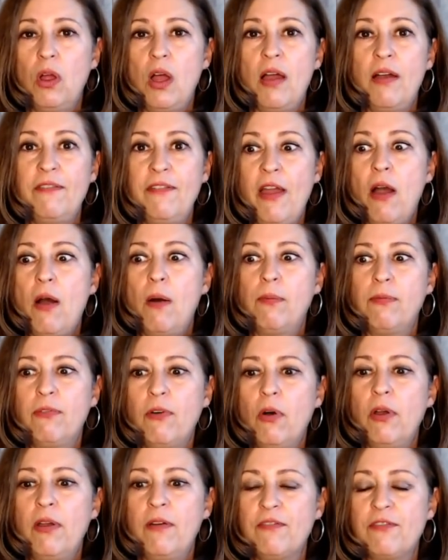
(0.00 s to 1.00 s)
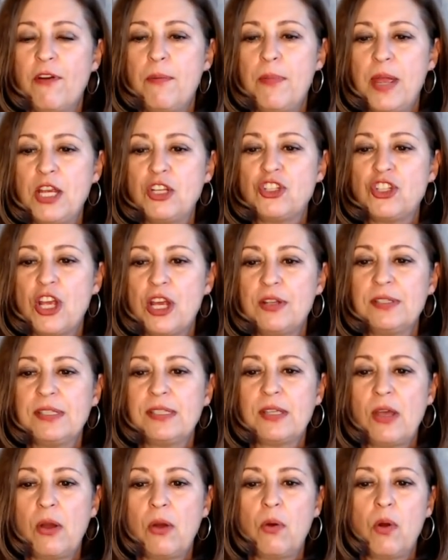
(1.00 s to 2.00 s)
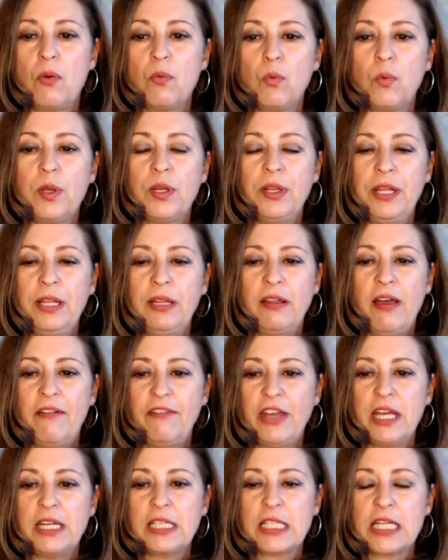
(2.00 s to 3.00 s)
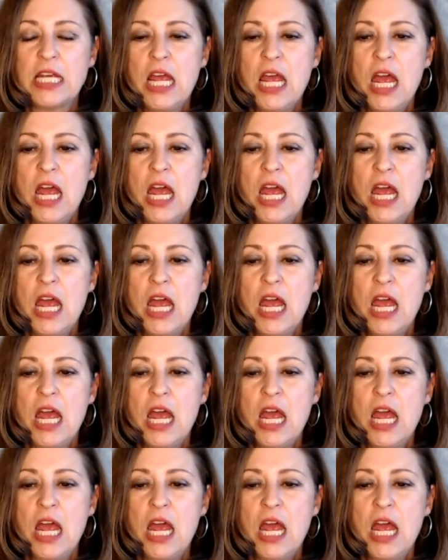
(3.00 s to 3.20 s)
of helpful information. So really love it.